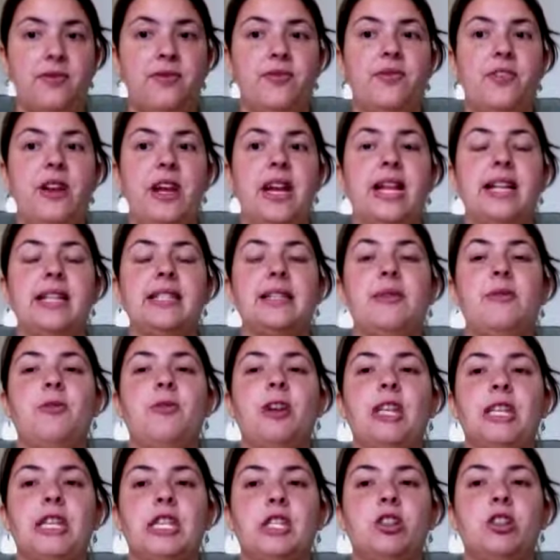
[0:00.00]
feelings
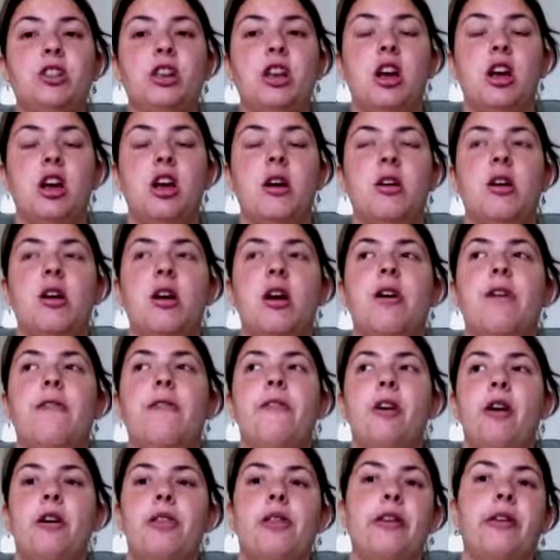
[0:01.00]
inflicted on her, her
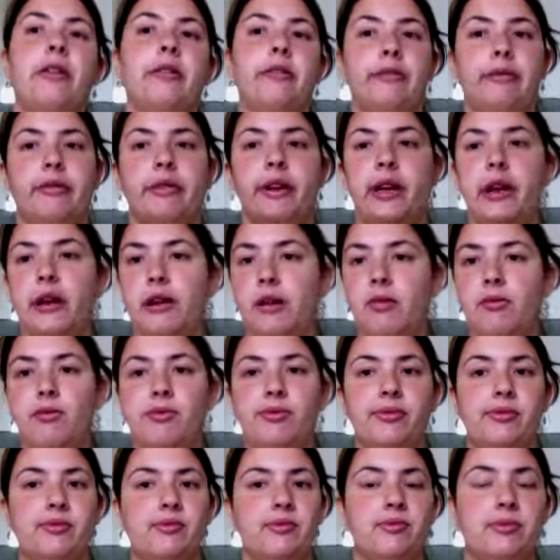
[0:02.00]
father can
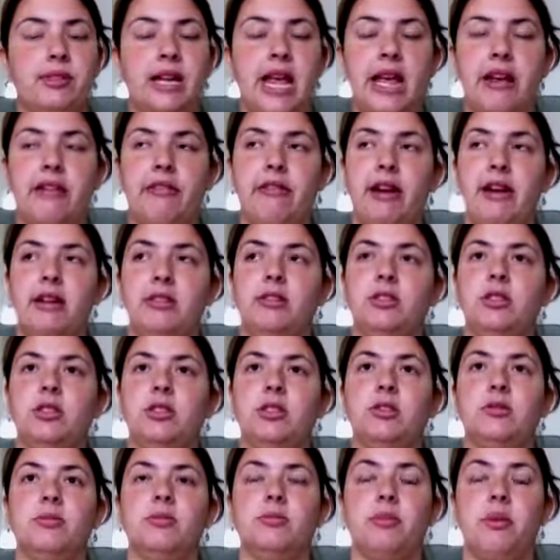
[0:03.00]
take her out
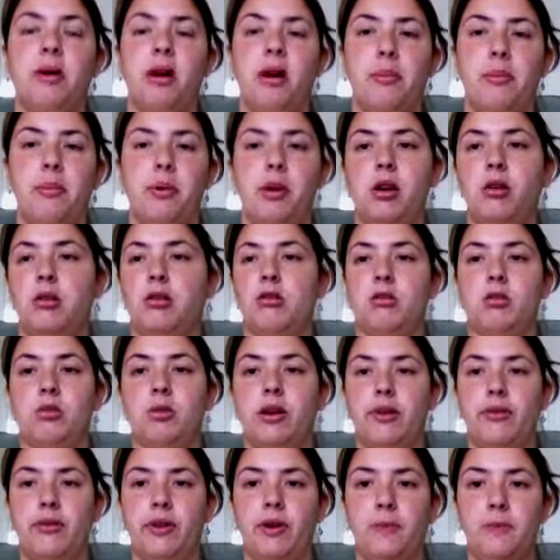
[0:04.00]
to buy a burger or
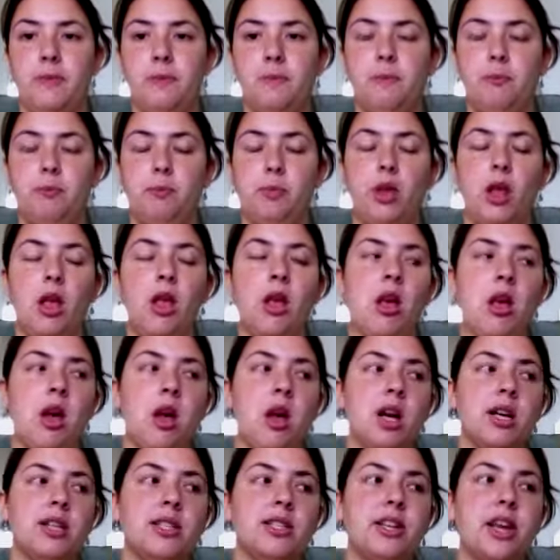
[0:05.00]
whatever.
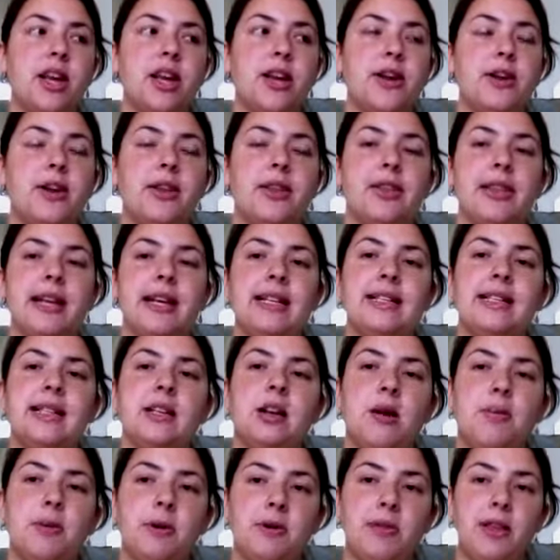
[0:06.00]
So that's a
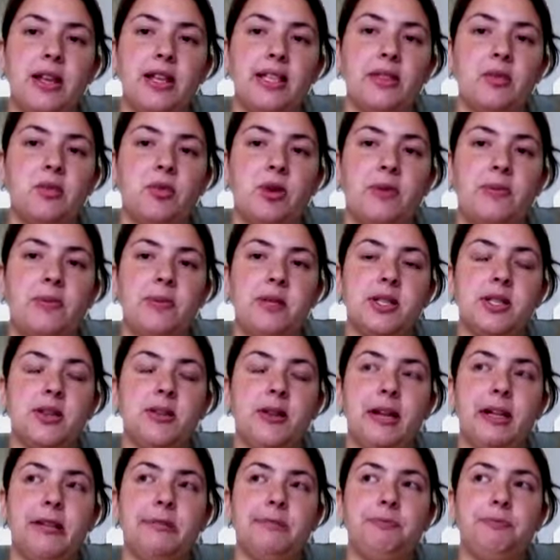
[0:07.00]
couple of things that we've been
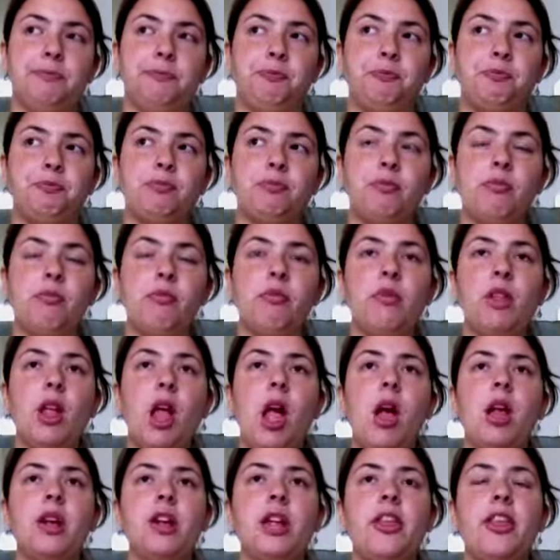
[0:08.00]
doing.
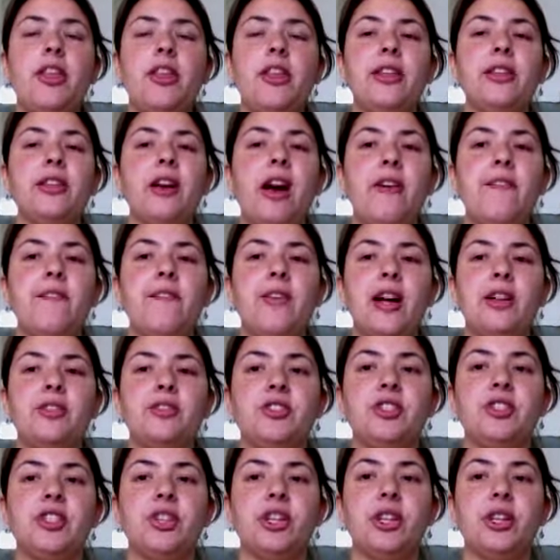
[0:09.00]
Another thing that I found
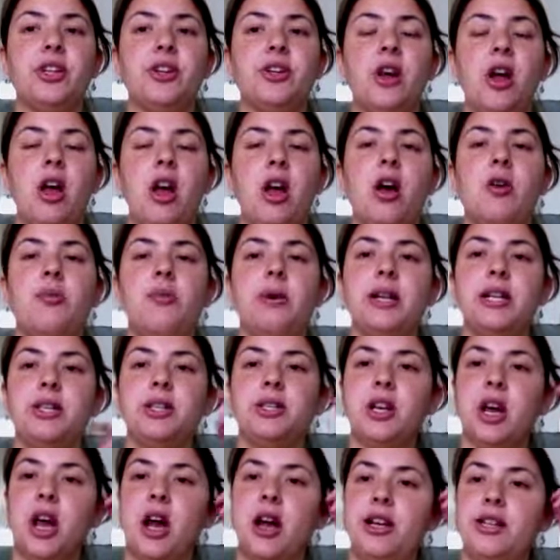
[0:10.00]
to do,
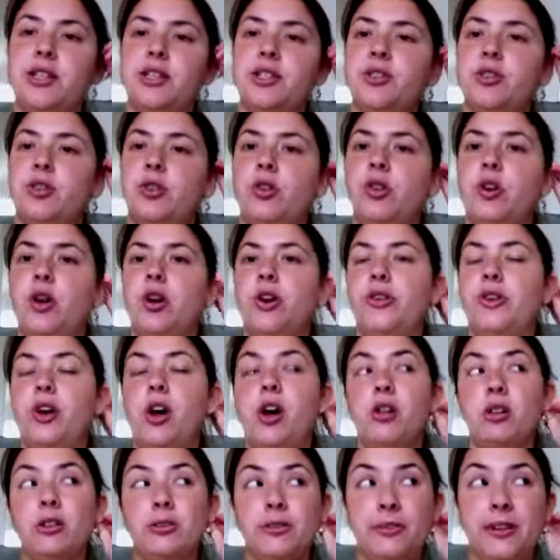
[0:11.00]
which I saw on
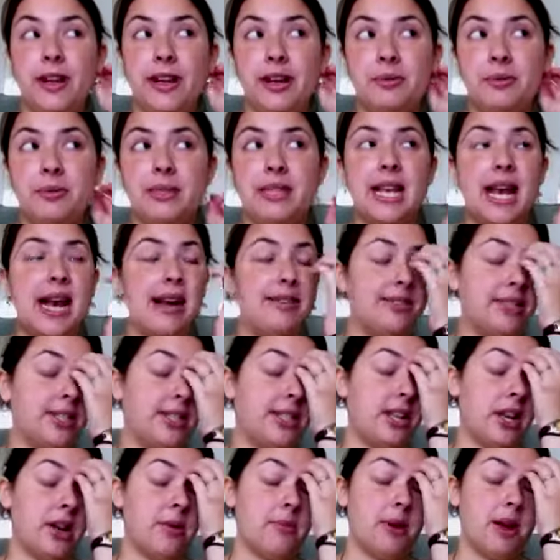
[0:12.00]
WholeFit, was how to
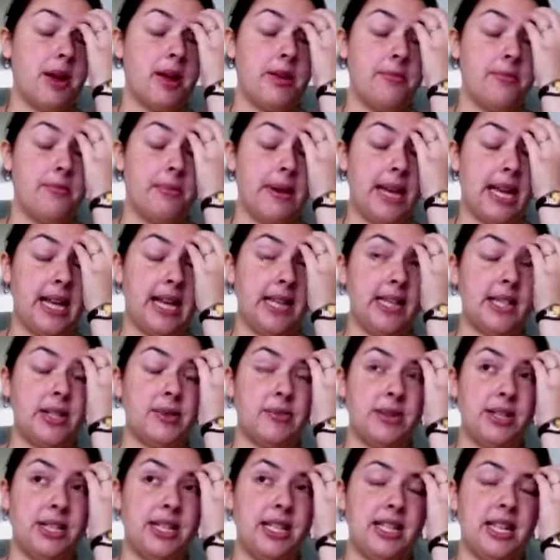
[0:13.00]
soak my own beans,
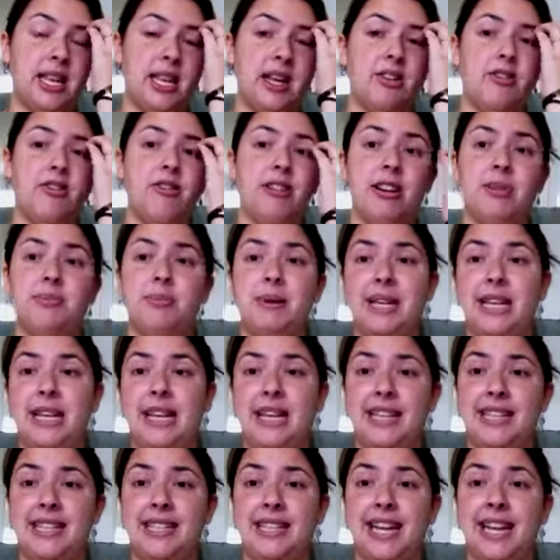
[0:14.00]
which is incredibly
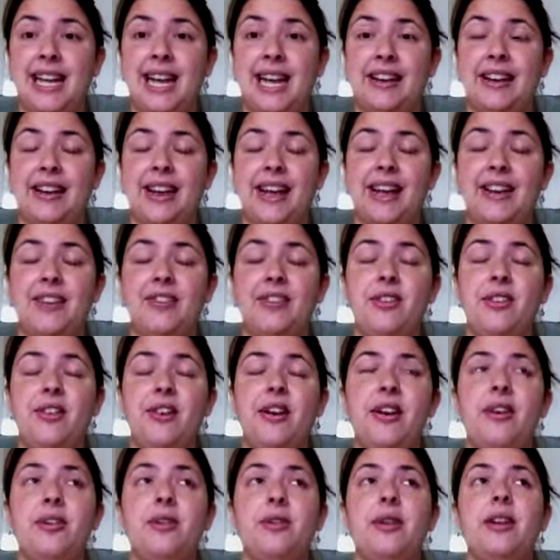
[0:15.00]
easy, and I had
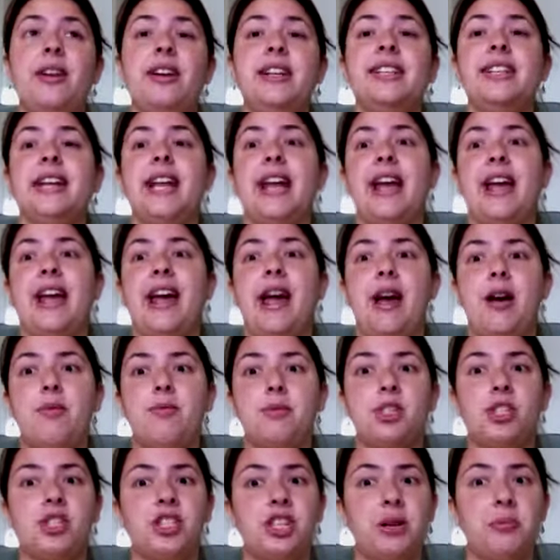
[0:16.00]
no idea how
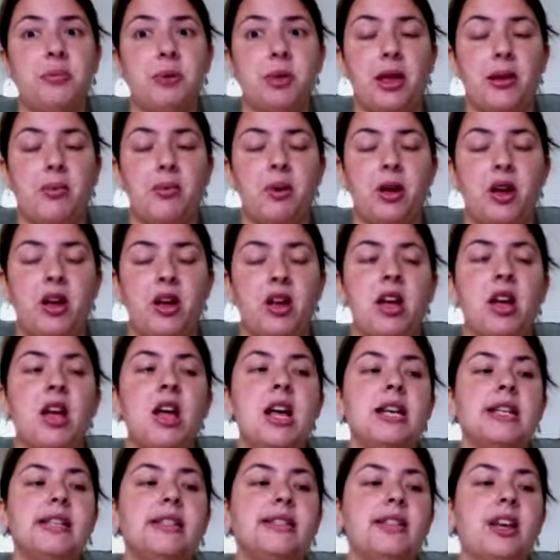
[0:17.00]
much cheaper they were.
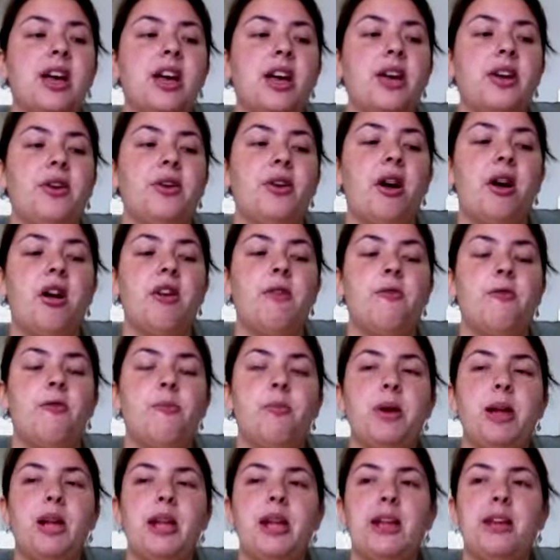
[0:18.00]
So I've
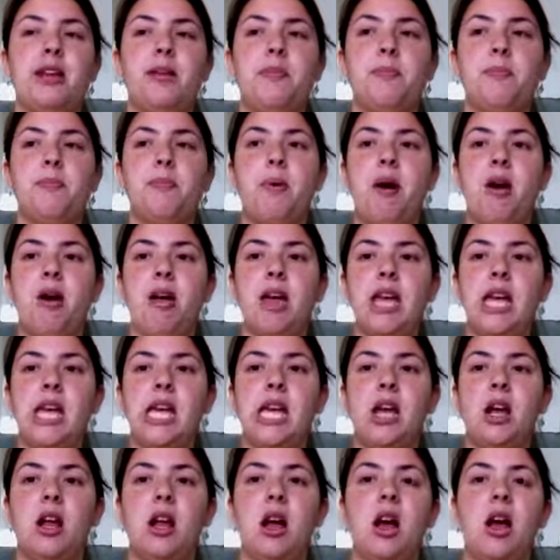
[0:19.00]
been
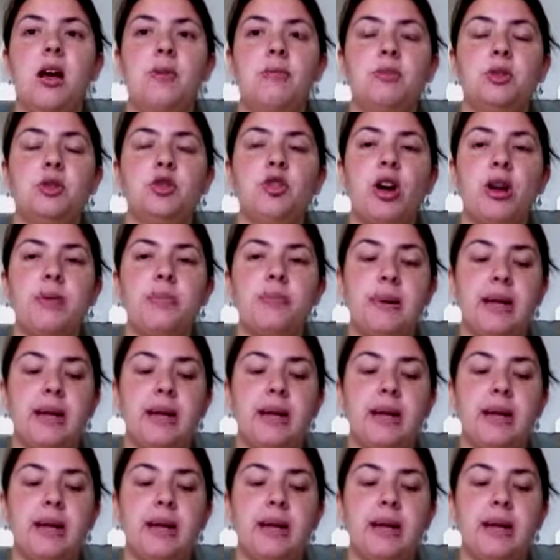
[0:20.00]
buying dried